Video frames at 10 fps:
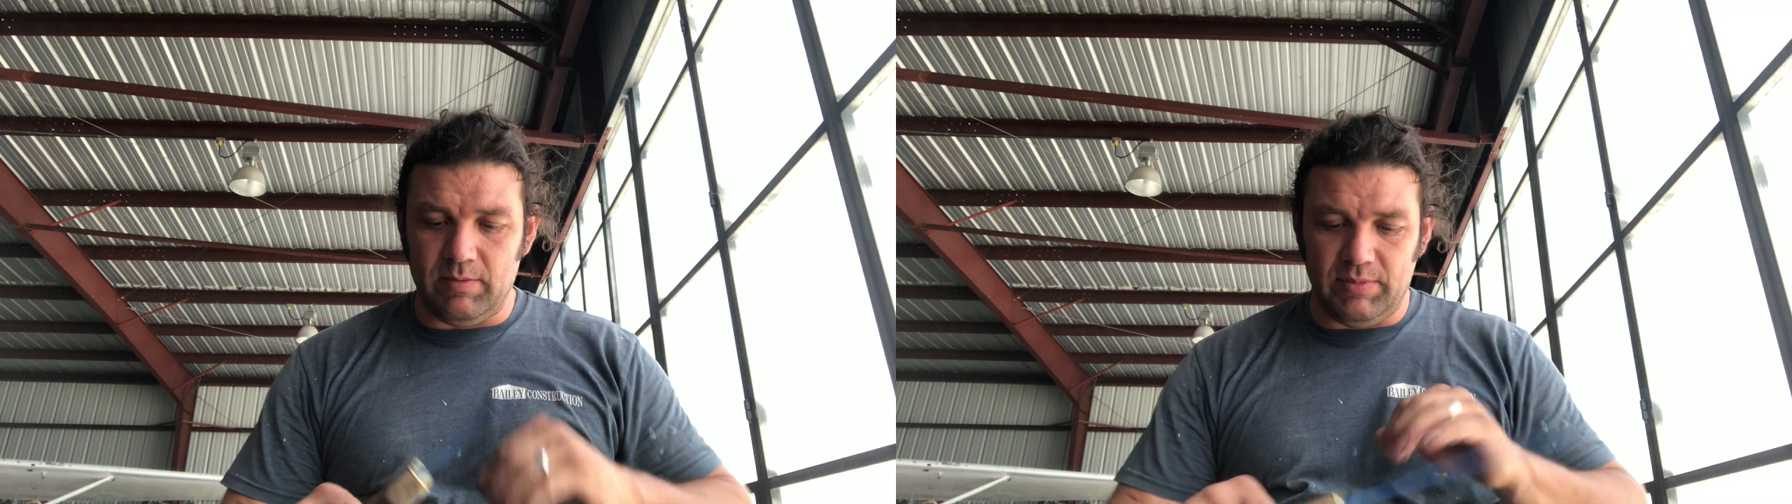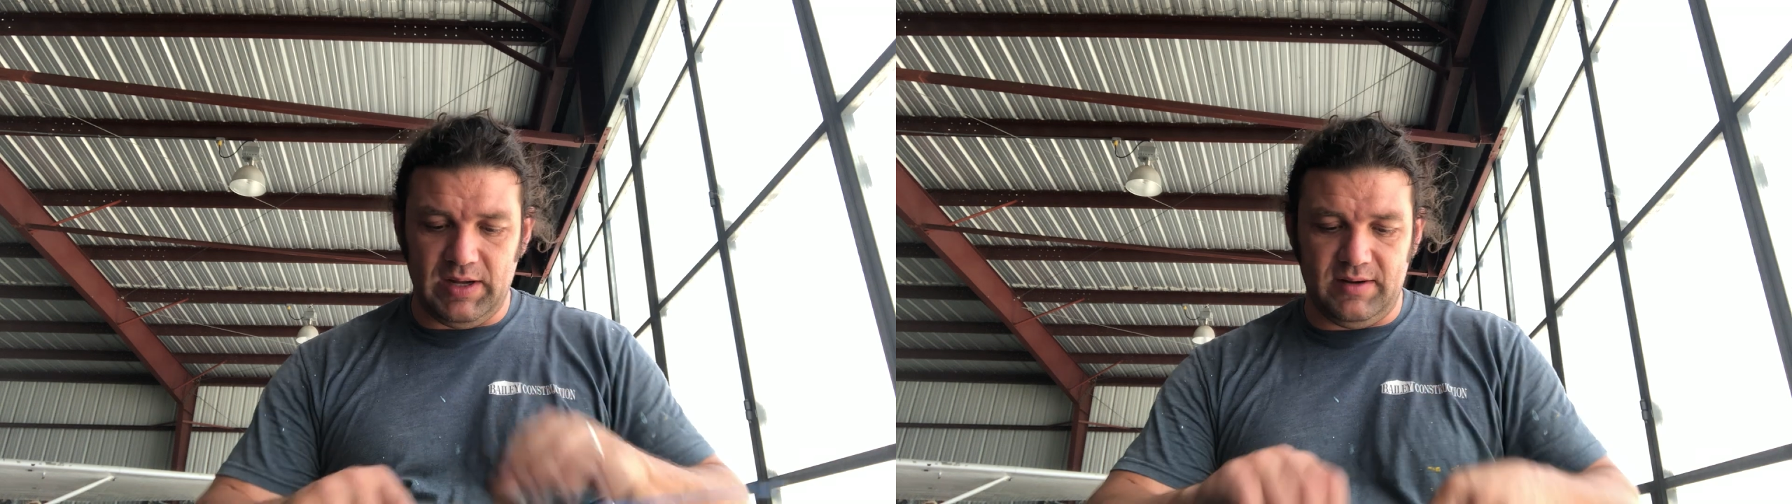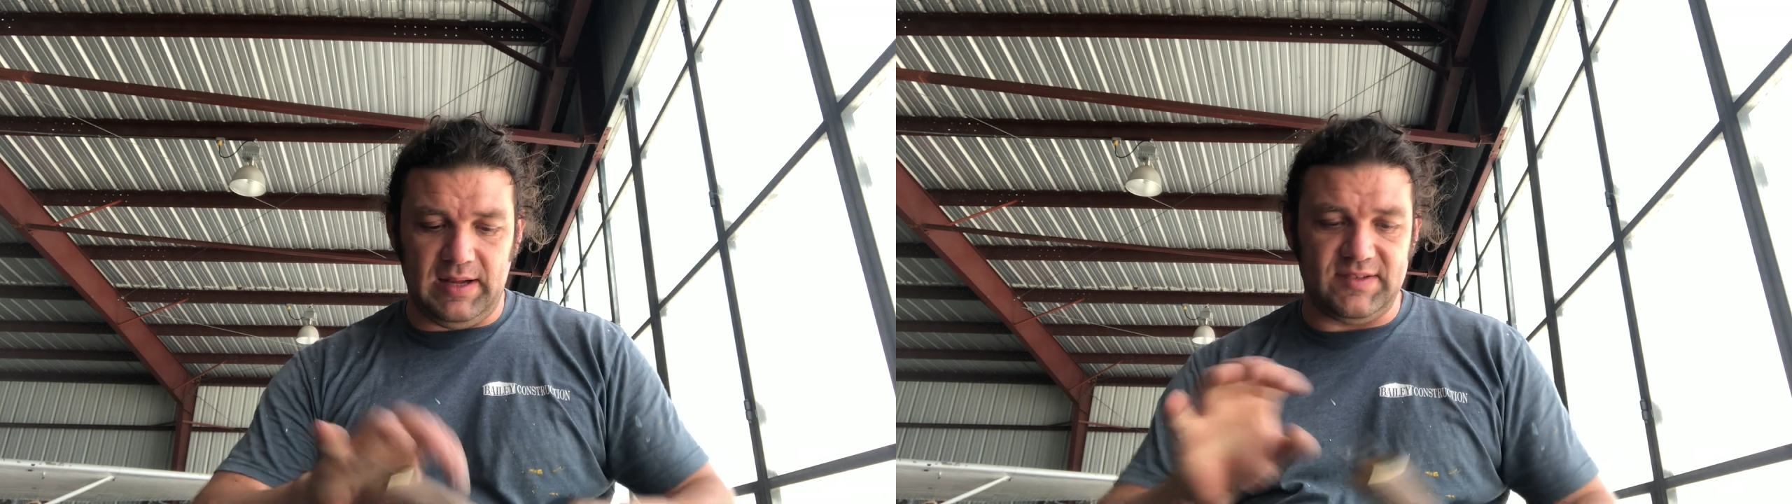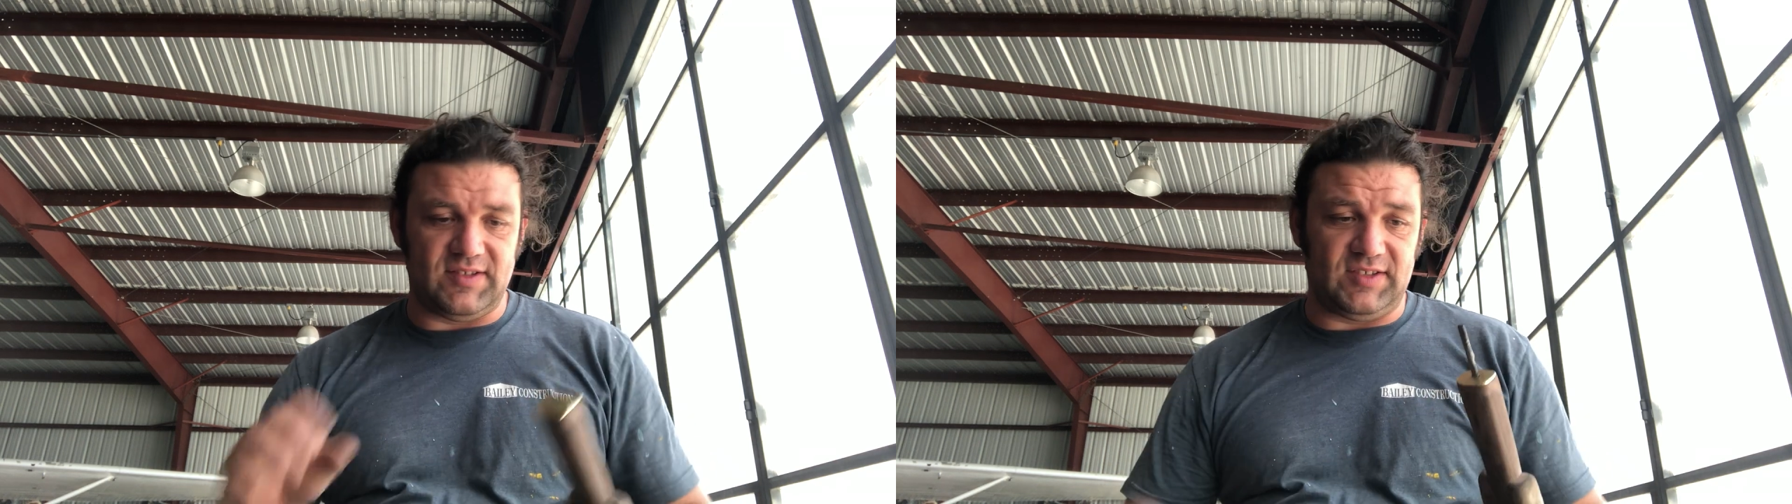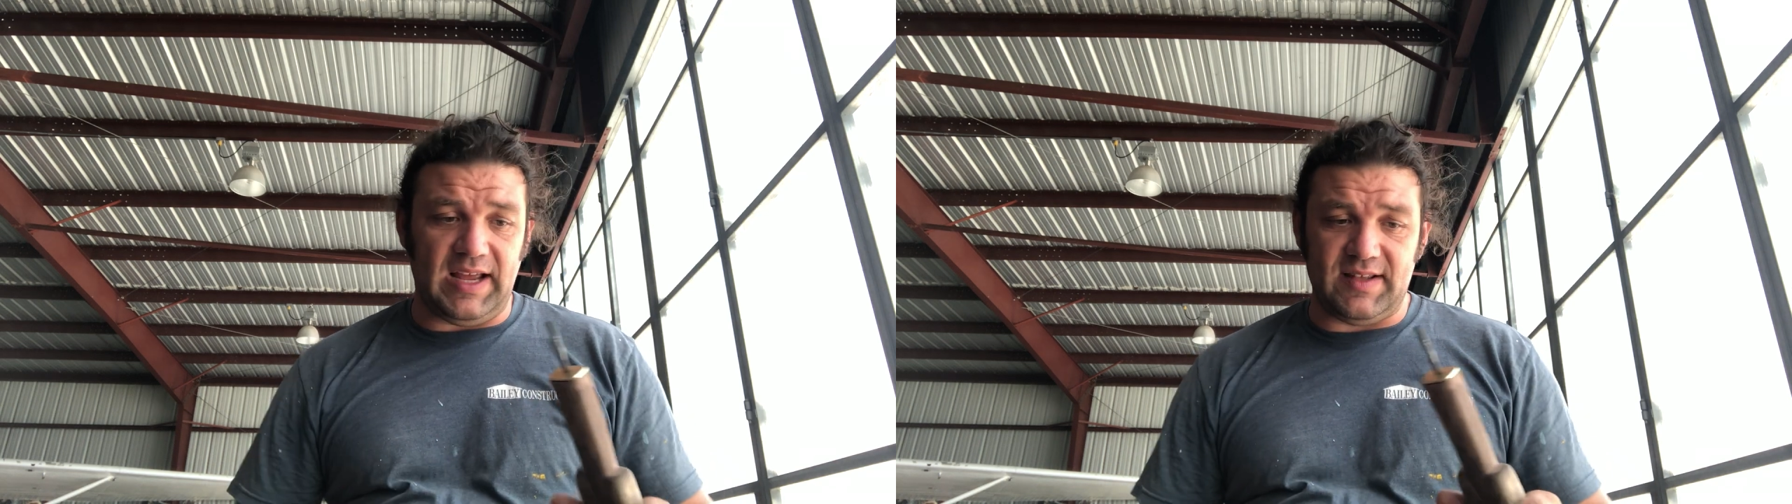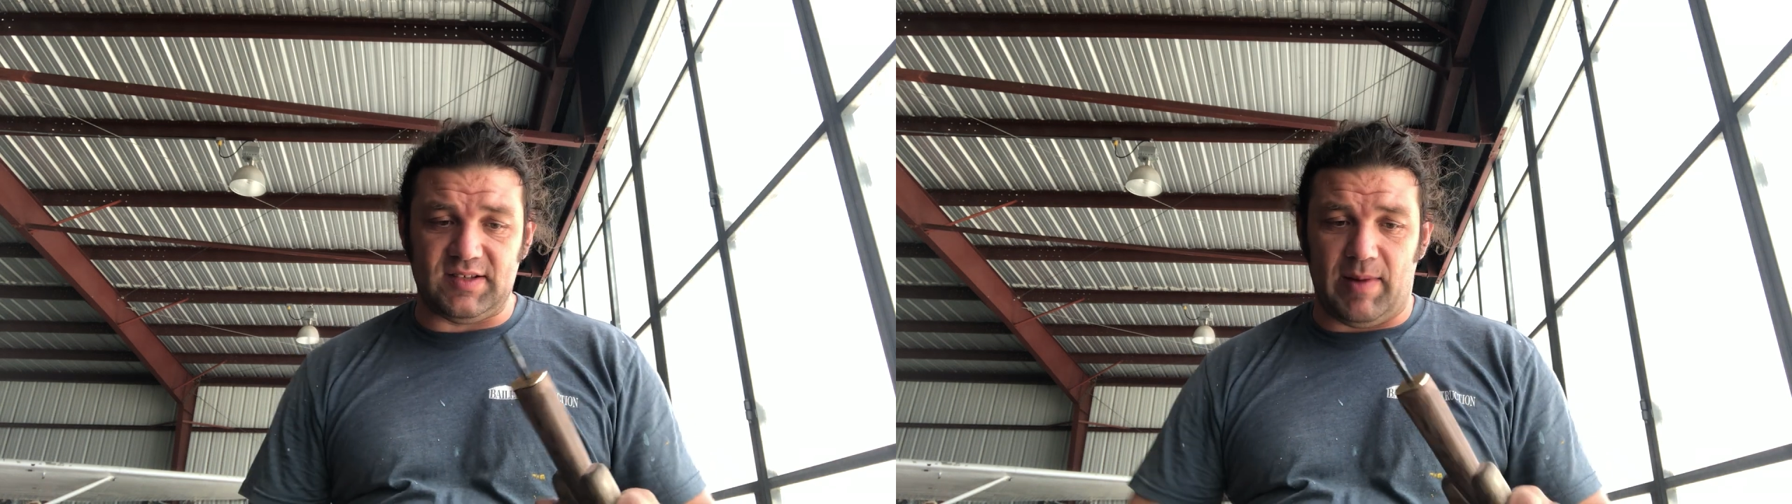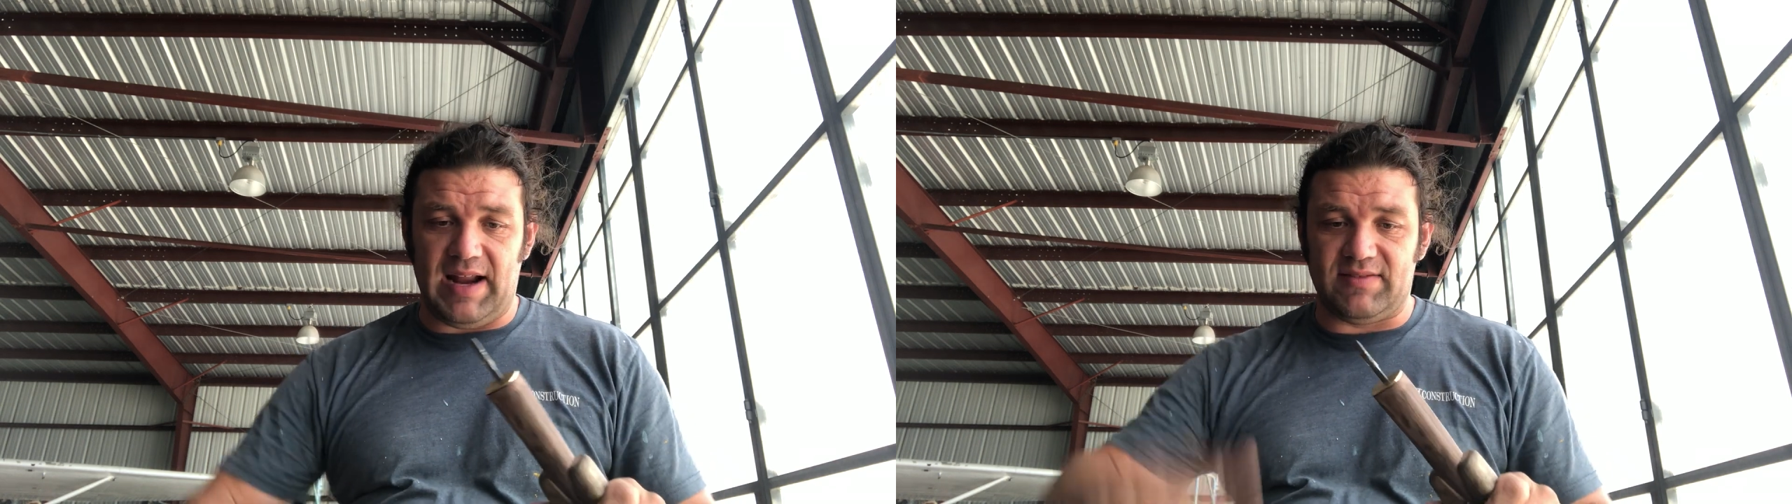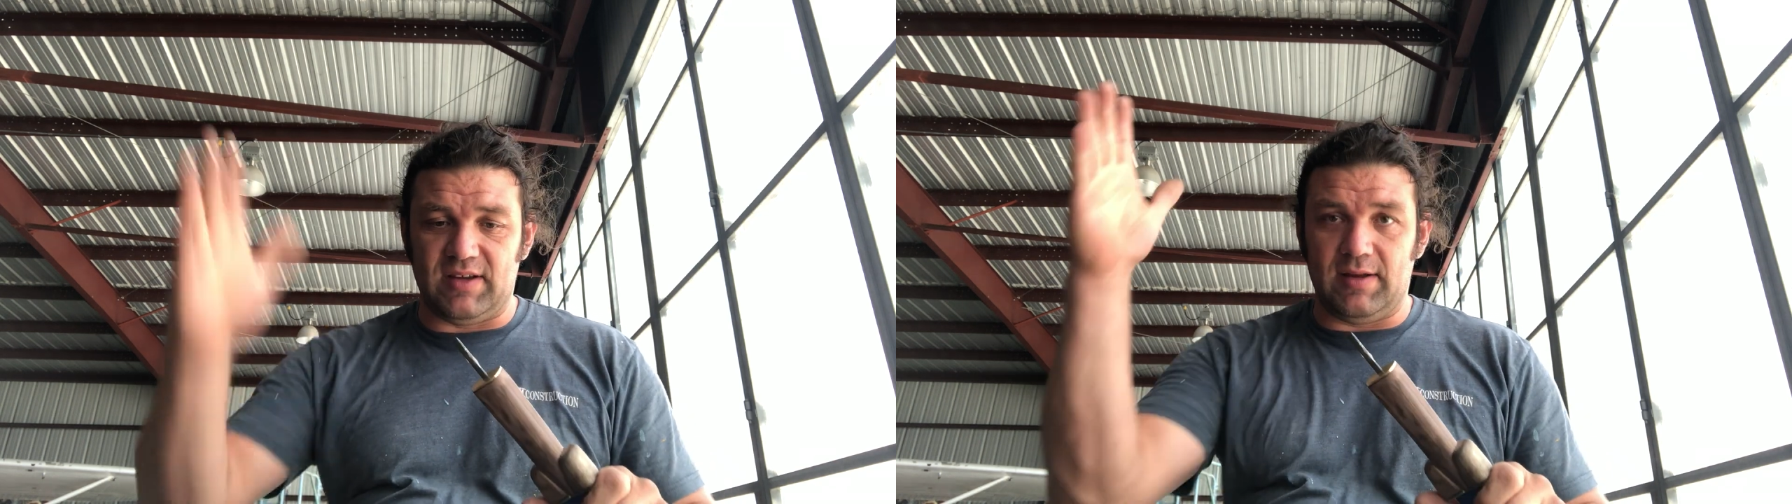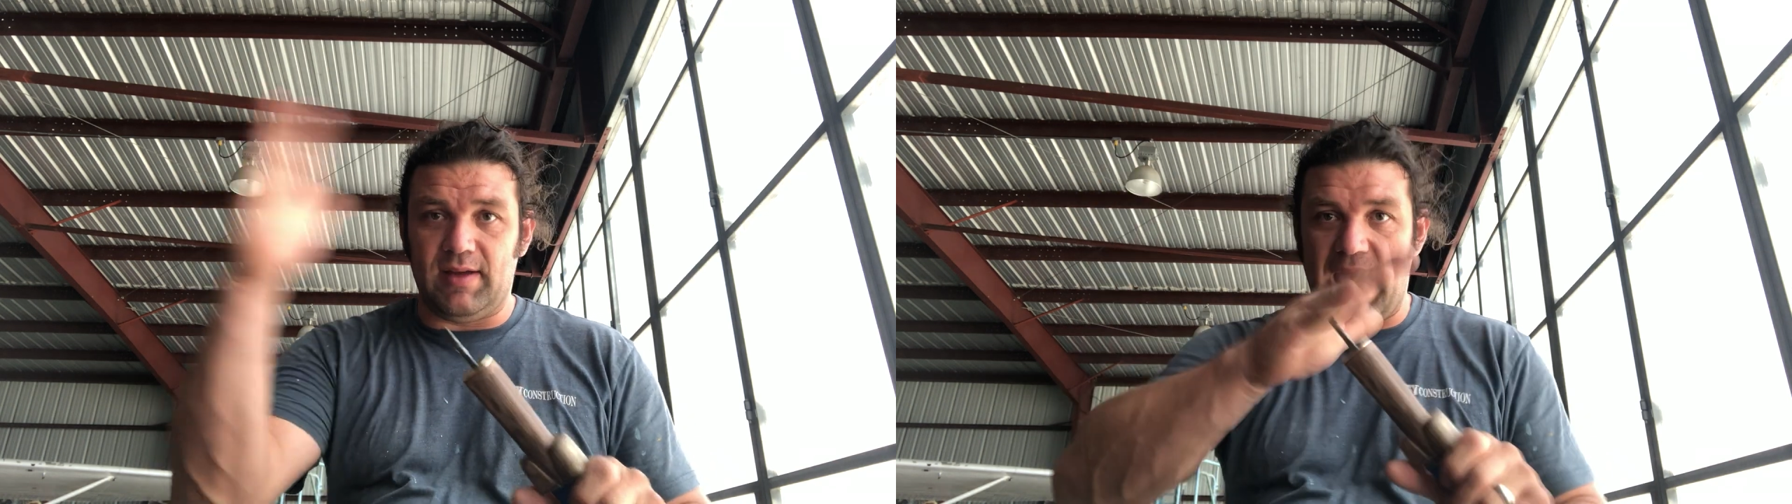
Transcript: But as it stands, I might have to